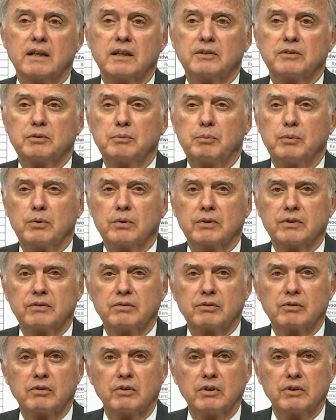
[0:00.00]
that
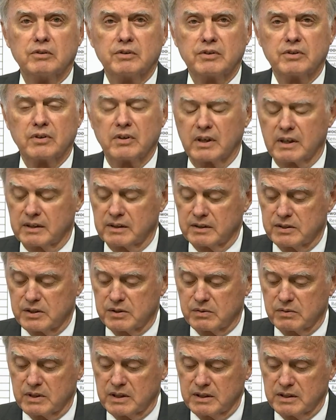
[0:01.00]
supports growth like
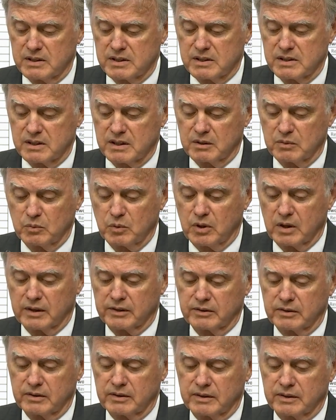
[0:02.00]
streets and
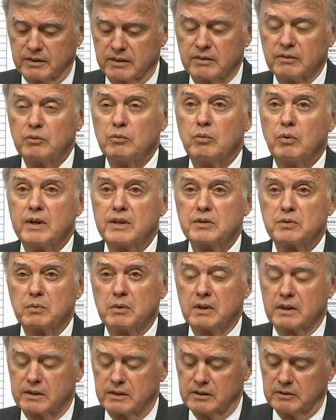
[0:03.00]
water and
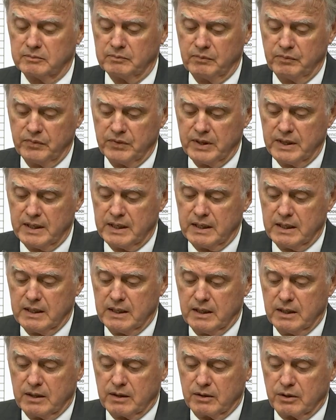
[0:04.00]
wastewater.
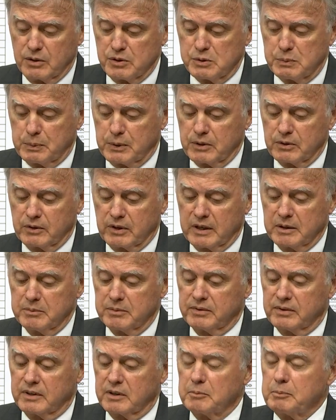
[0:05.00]
Those
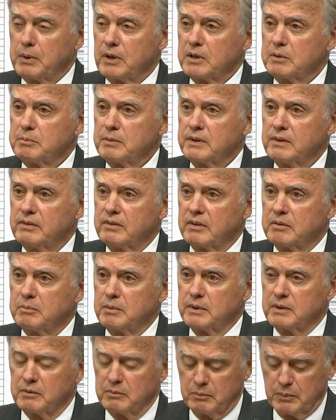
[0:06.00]
programs and departments have
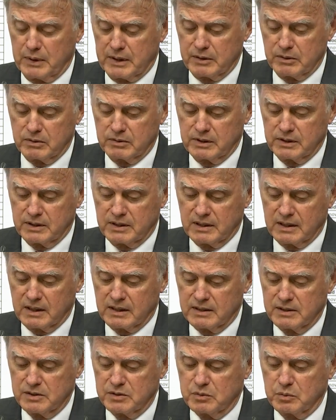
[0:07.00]
been
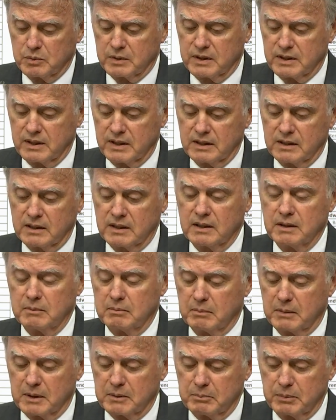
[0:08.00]
prioritized within
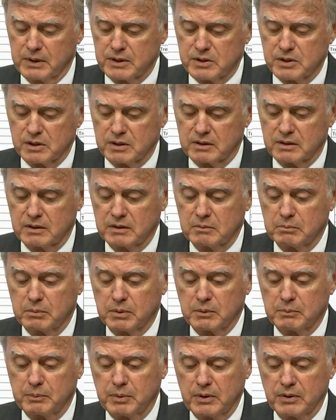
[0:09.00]
my budget
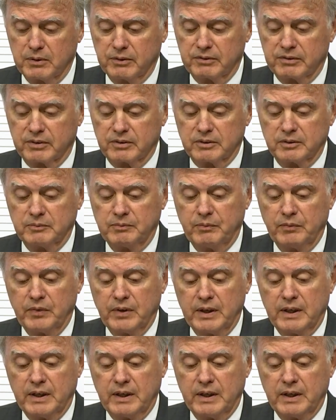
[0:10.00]
proposal.